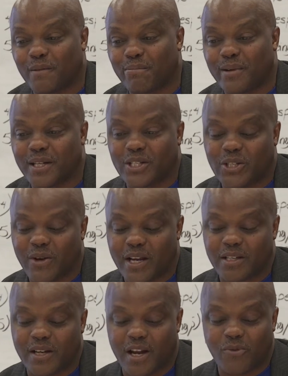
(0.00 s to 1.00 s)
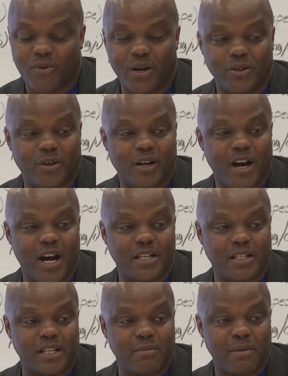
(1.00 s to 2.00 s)
into prison, so I started working on
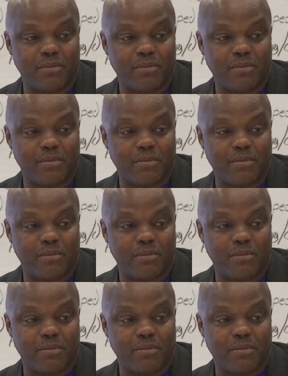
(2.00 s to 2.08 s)
cars again.